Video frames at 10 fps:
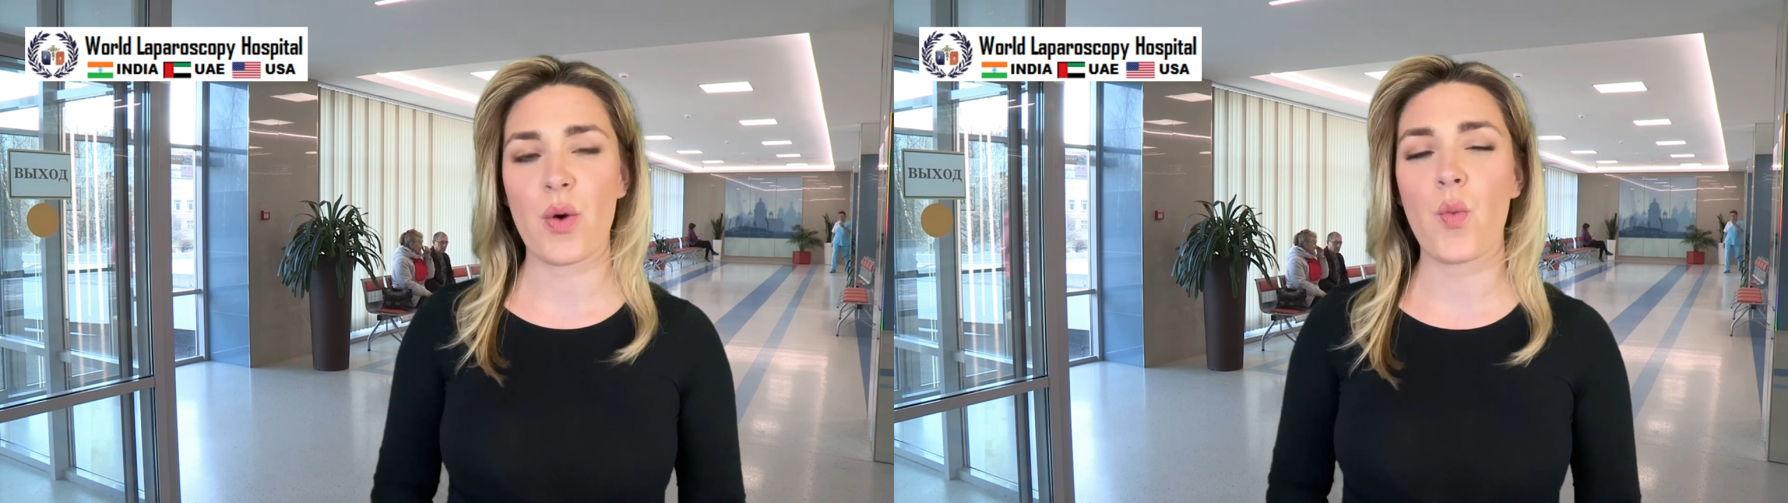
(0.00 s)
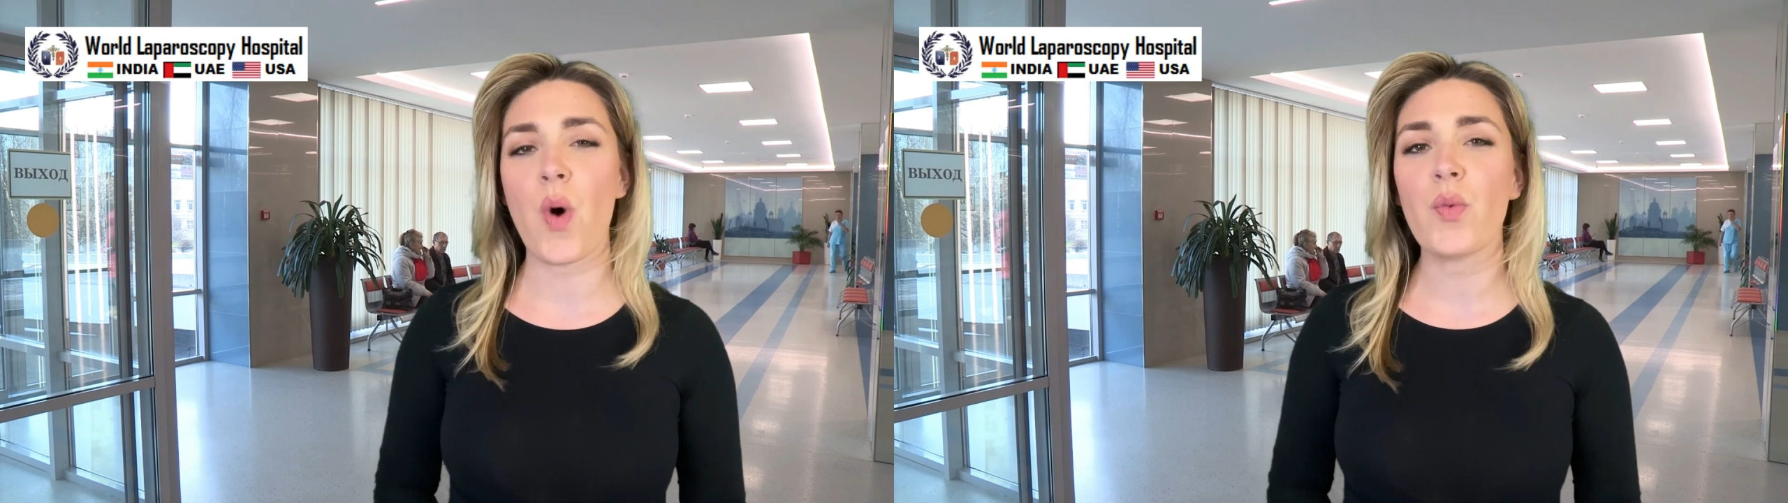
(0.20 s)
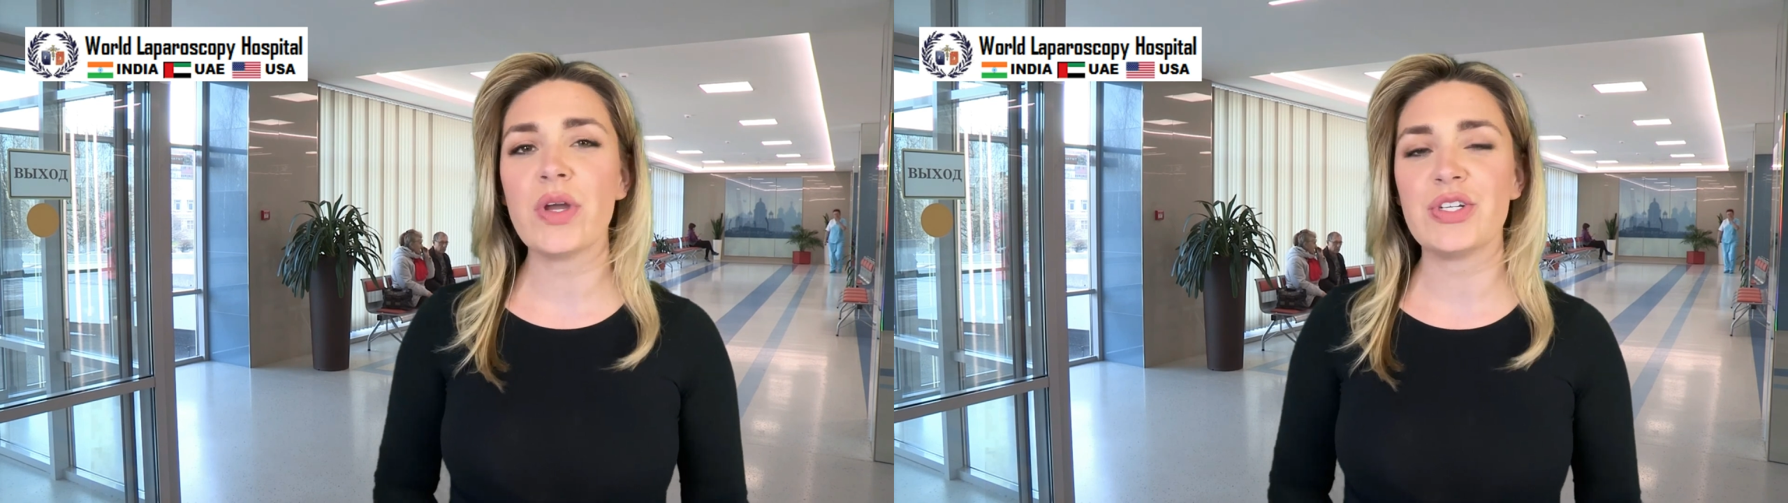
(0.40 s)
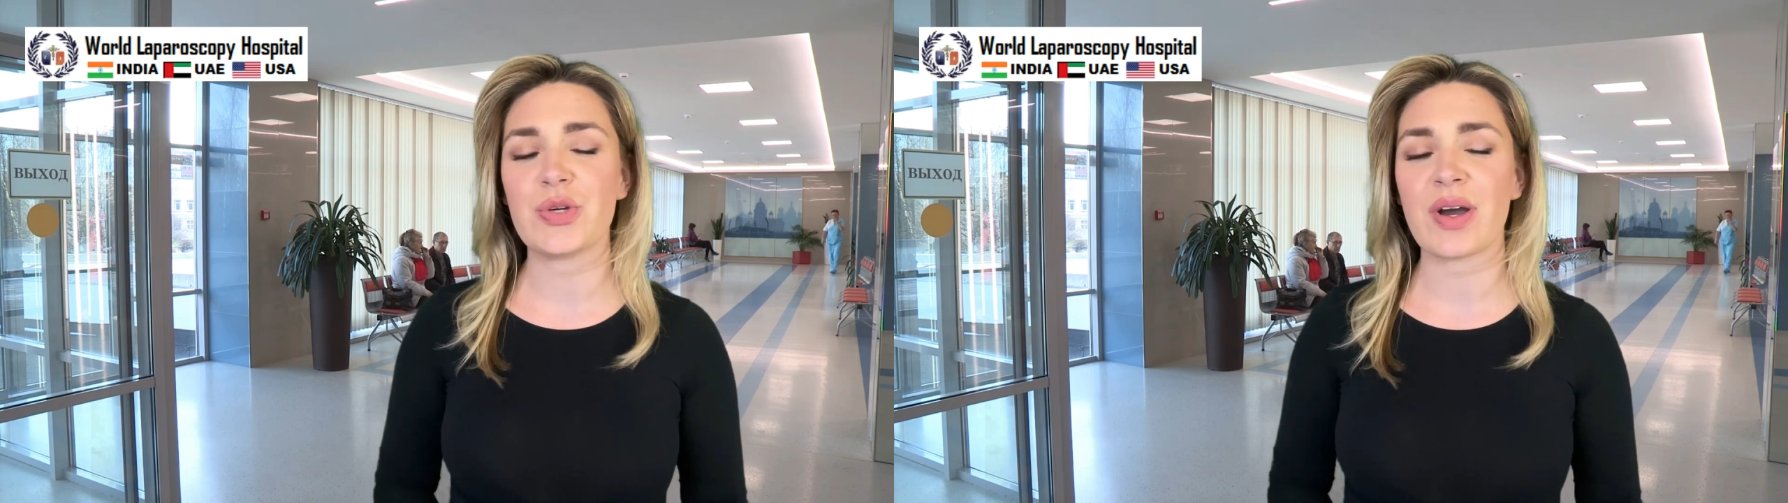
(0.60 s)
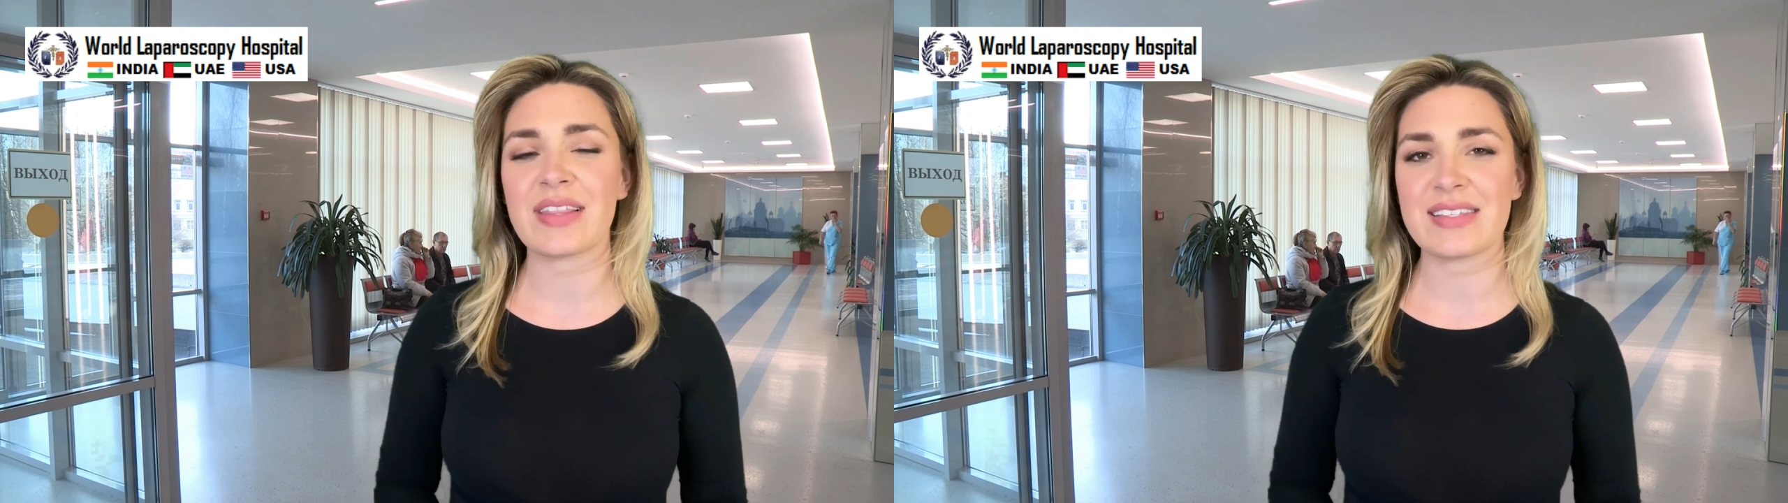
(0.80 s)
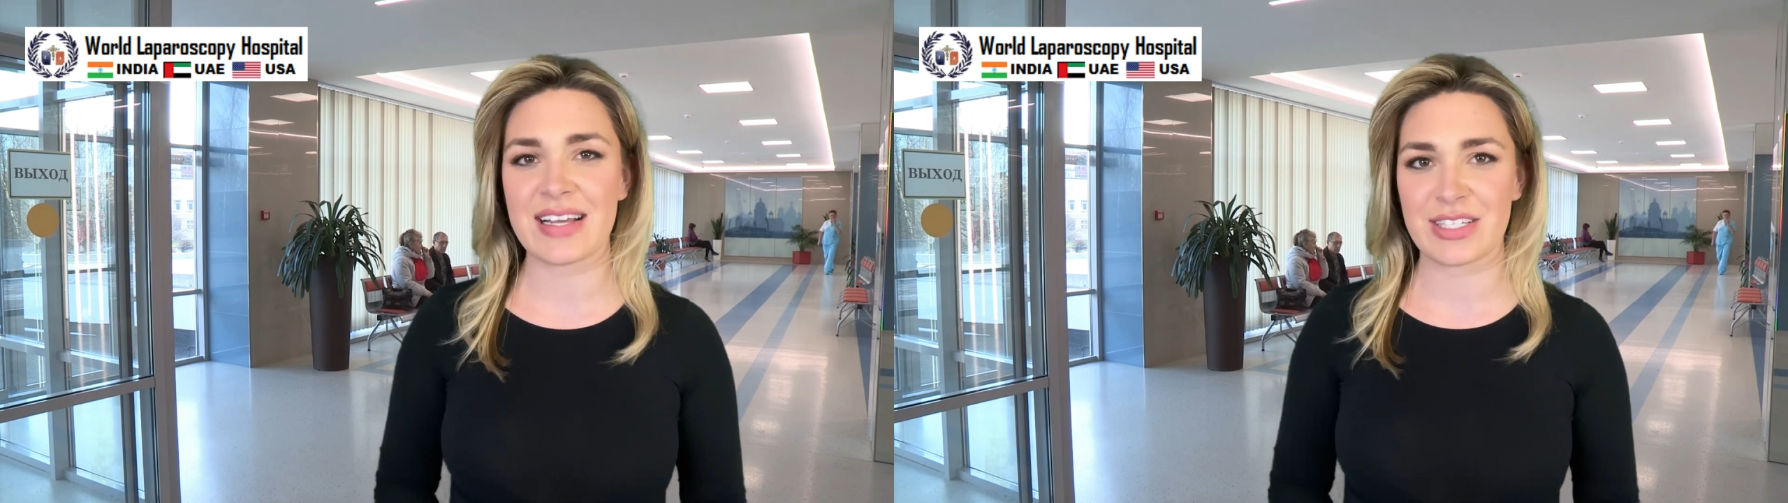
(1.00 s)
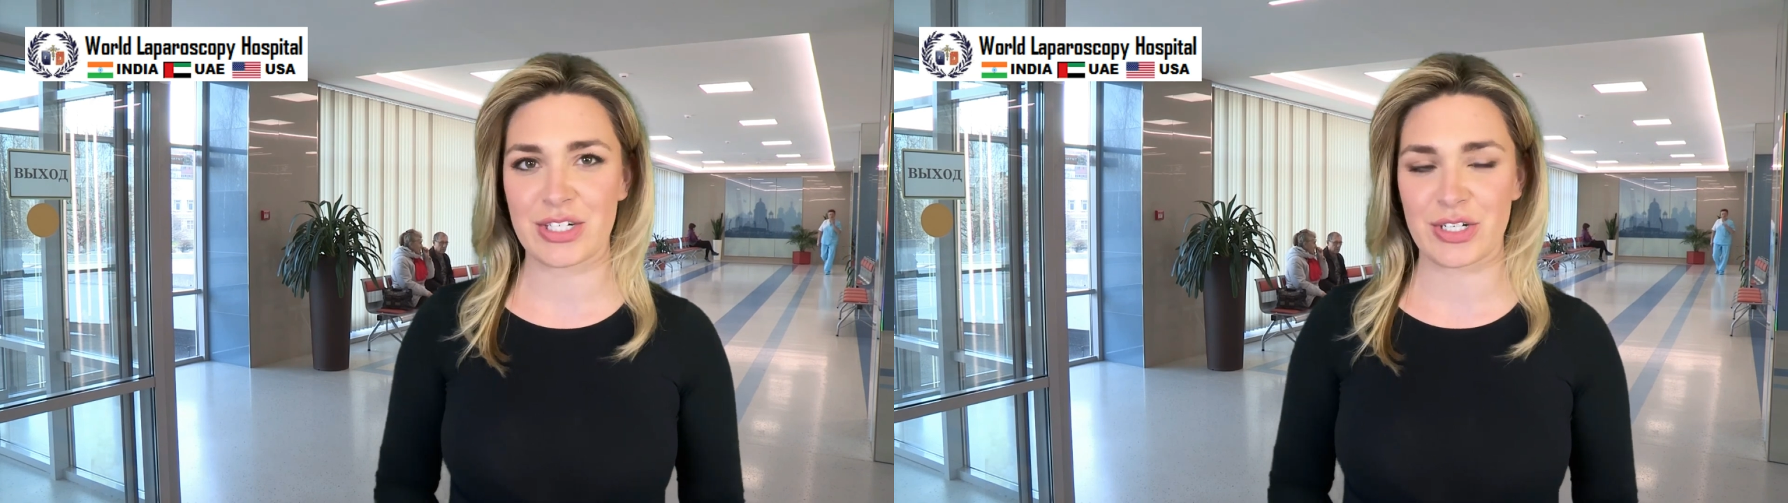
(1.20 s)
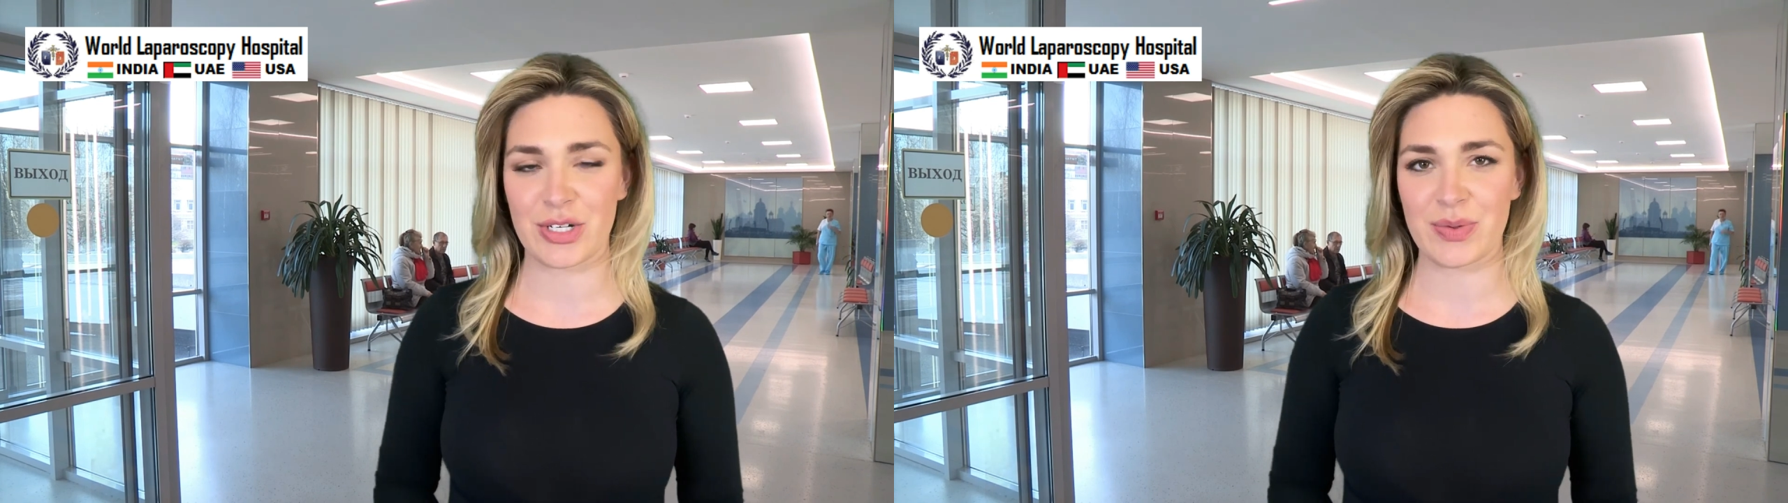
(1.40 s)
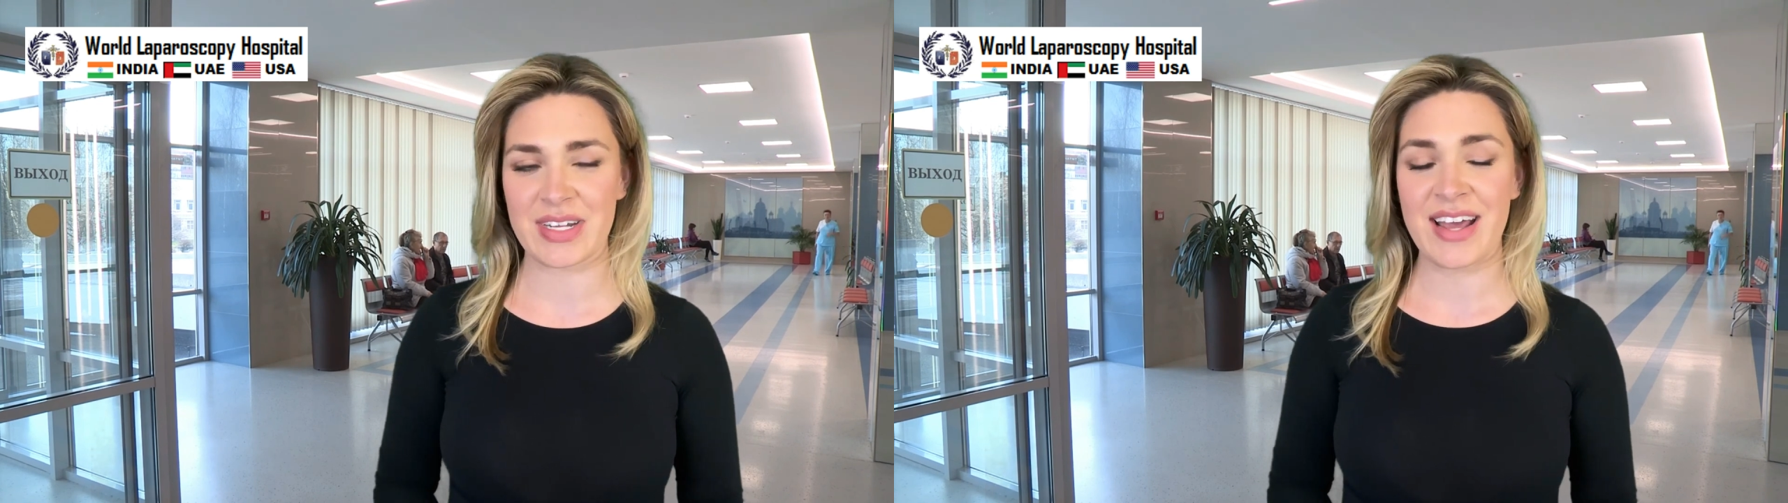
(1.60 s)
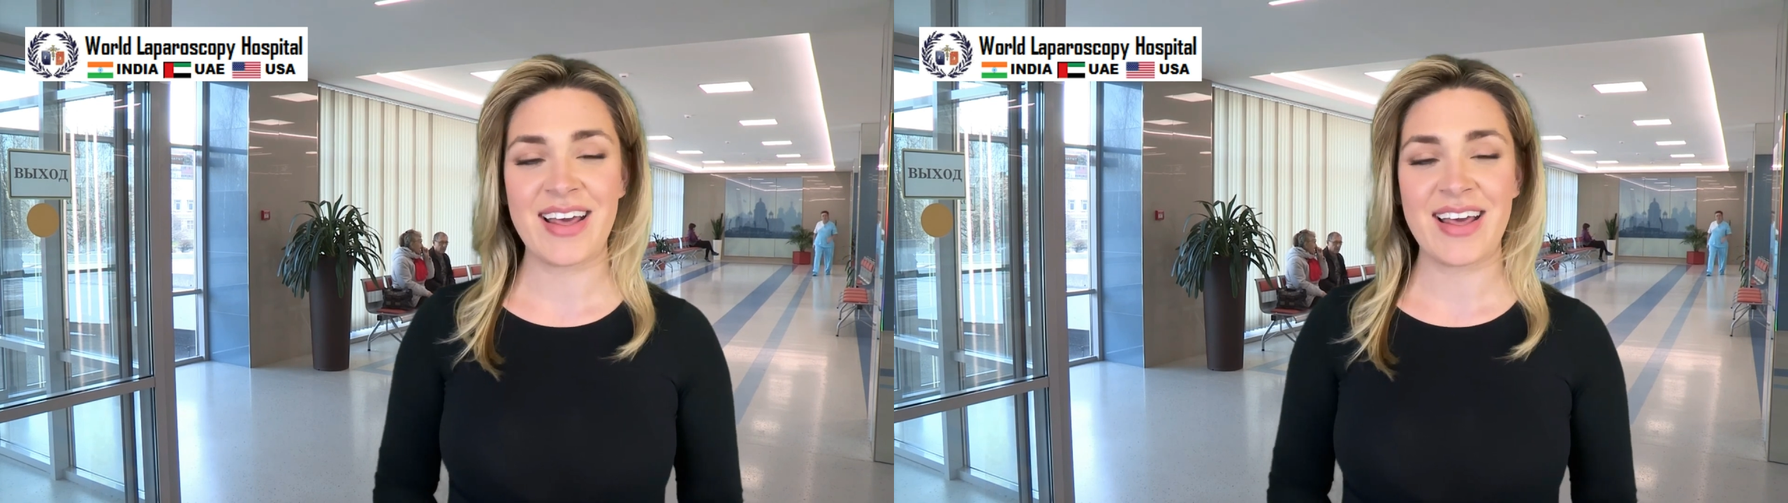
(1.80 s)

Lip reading: what we do at this institute.